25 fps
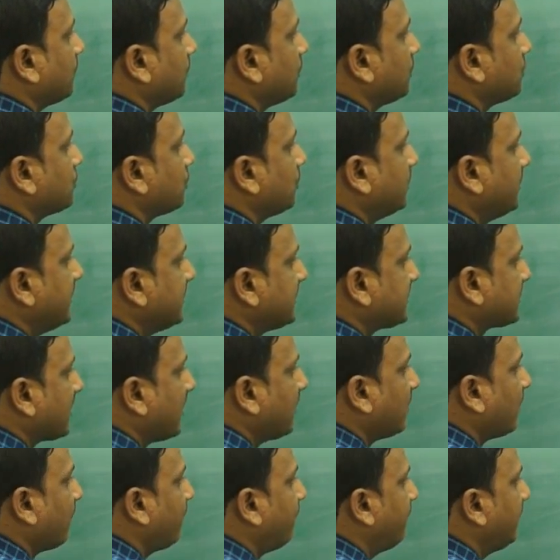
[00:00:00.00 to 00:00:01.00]
So these
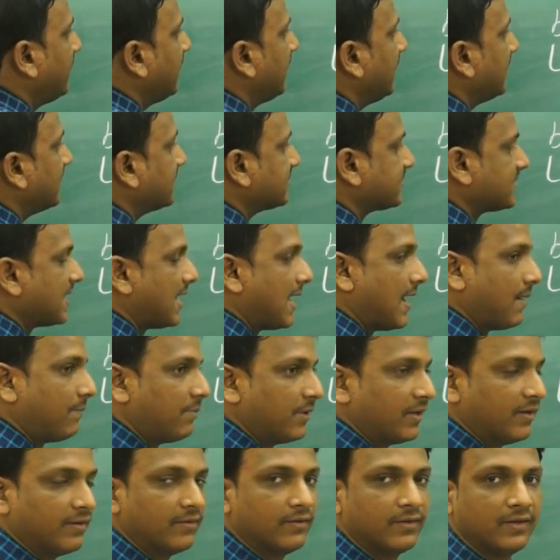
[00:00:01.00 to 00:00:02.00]
kind of feelings
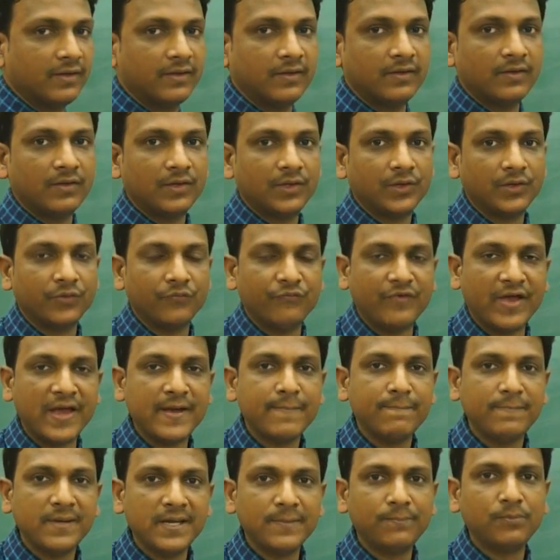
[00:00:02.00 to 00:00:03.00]
happen
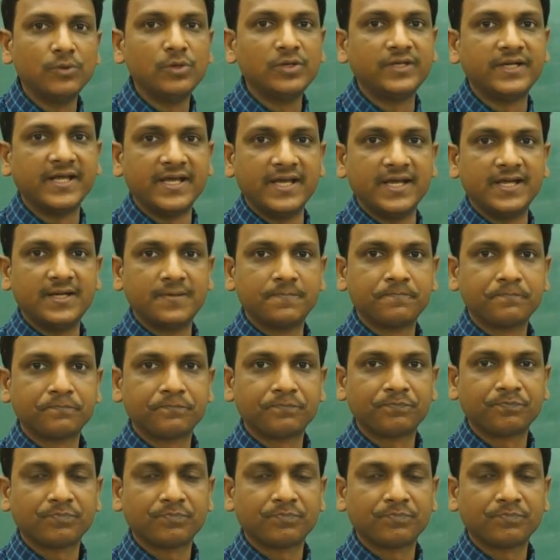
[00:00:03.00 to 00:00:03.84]
when people take